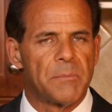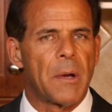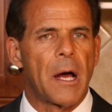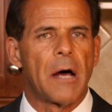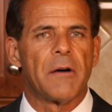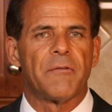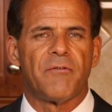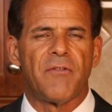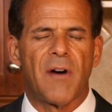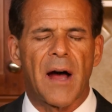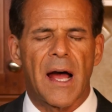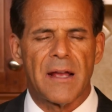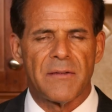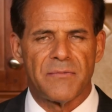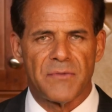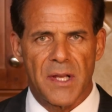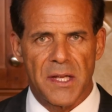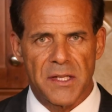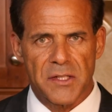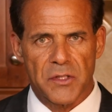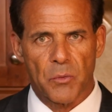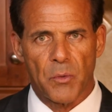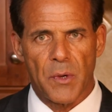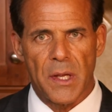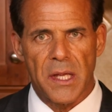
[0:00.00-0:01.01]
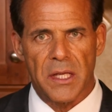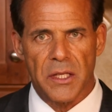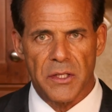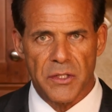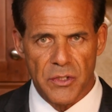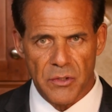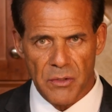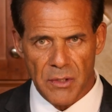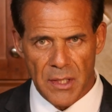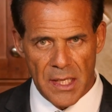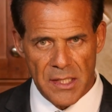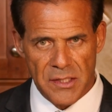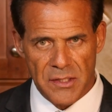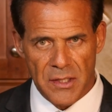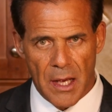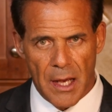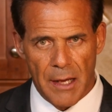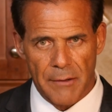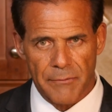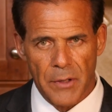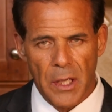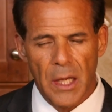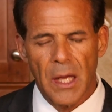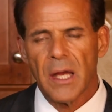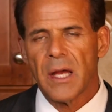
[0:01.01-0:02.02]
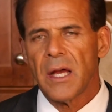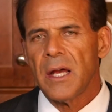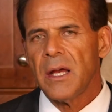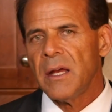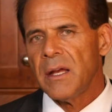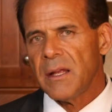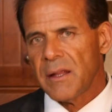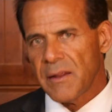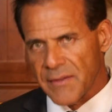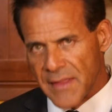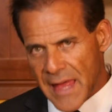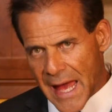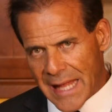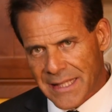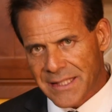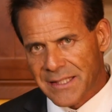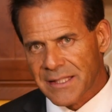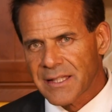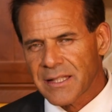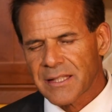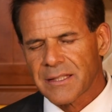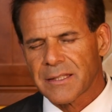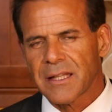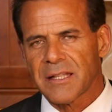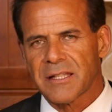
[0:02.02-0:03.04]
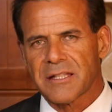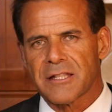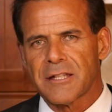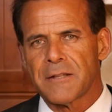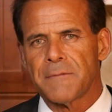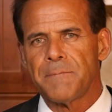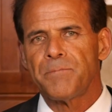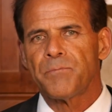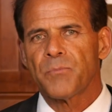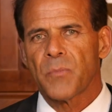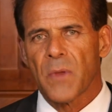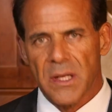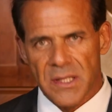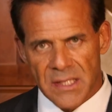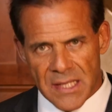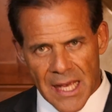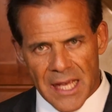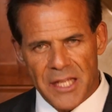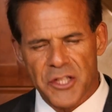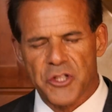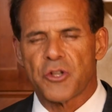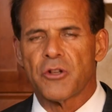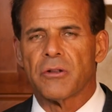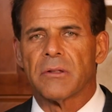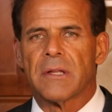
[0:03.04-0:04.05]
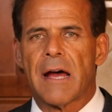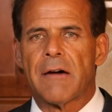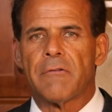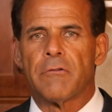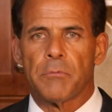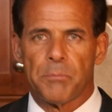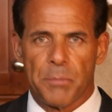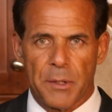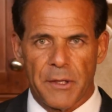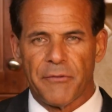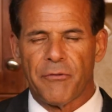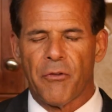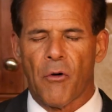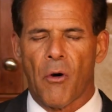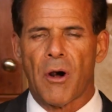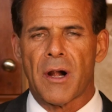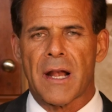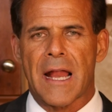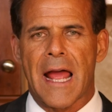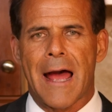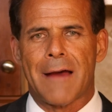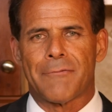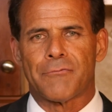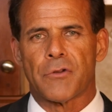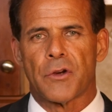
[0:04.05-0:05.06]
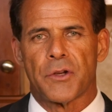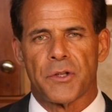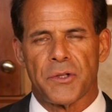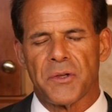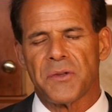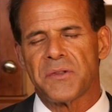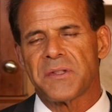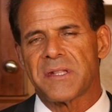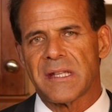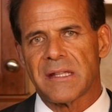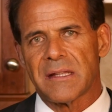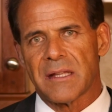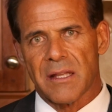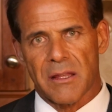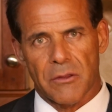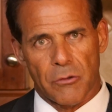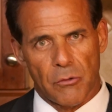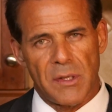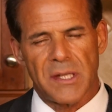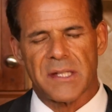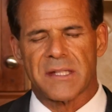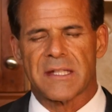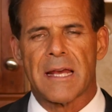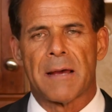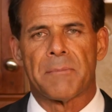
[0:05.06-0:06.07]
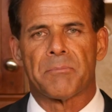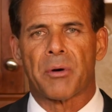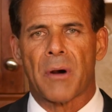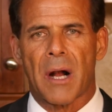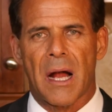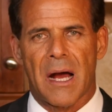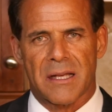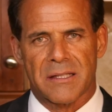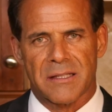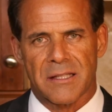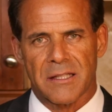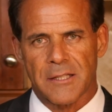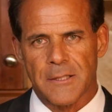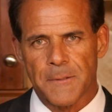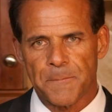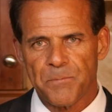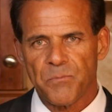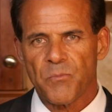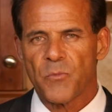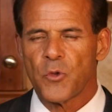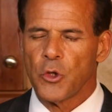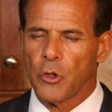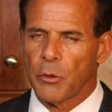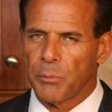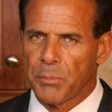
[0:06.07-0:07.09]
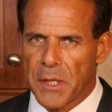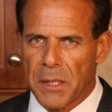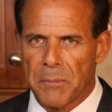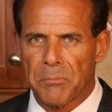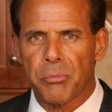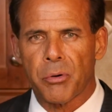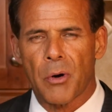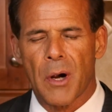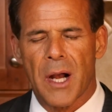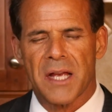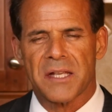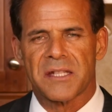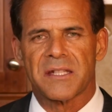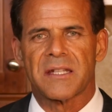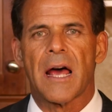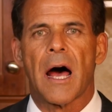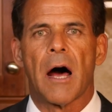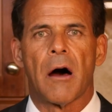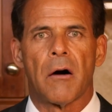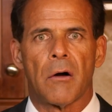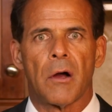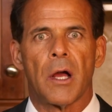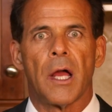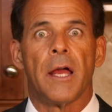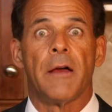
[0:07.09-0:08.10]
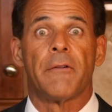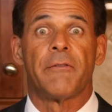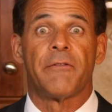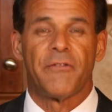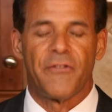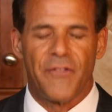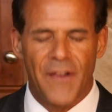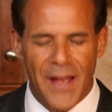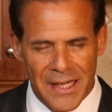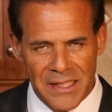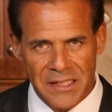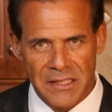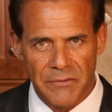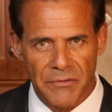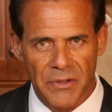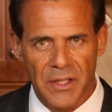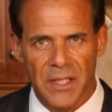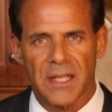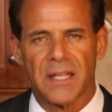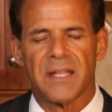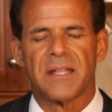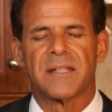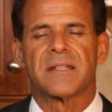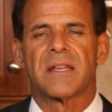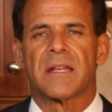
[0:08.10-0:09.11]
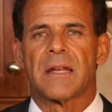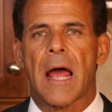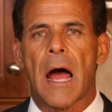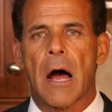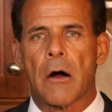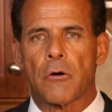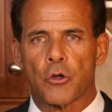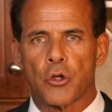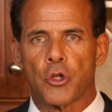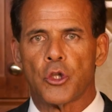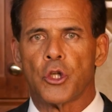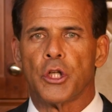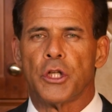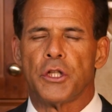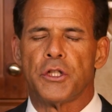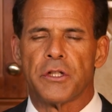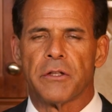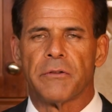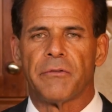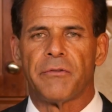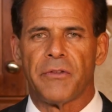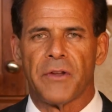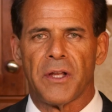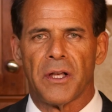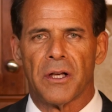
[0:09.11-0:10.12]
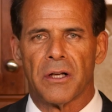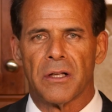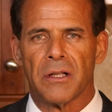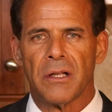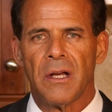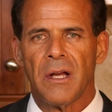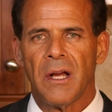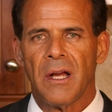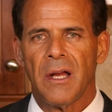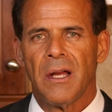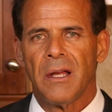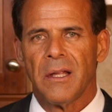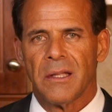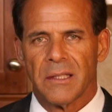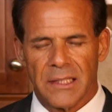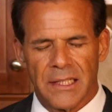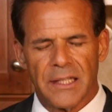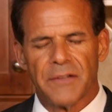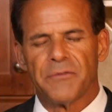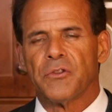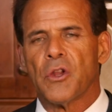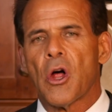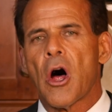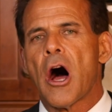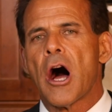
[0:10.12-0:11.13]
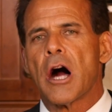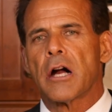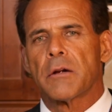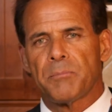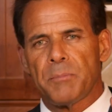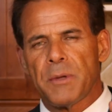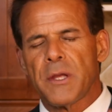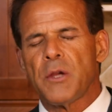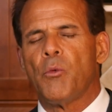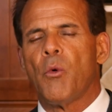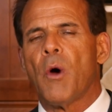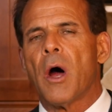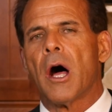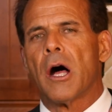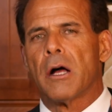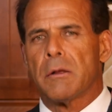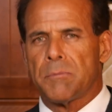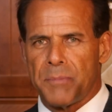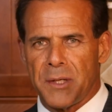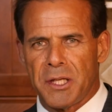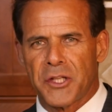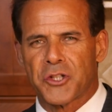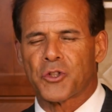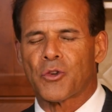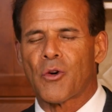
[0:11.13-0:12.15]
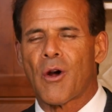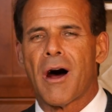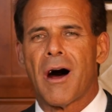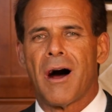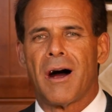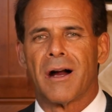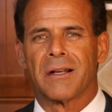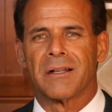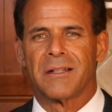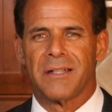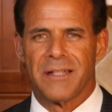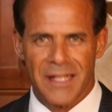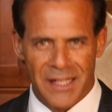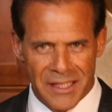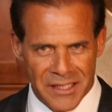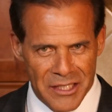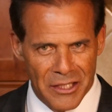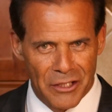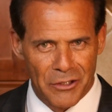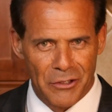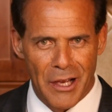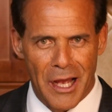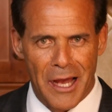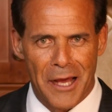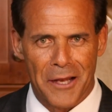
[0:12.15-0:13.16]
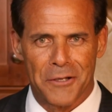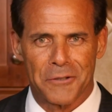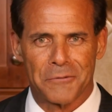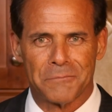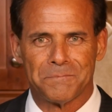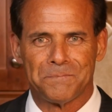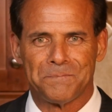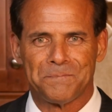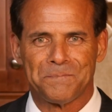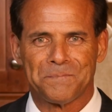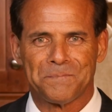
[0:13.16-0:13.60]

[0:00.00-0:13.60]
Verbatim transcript: about five days a week and two days off. That's the system. Test your level before and after using the three-step process. You'll be impressed how effective it is and how good you feel. Live long, be well, be strong. Nick Delgado.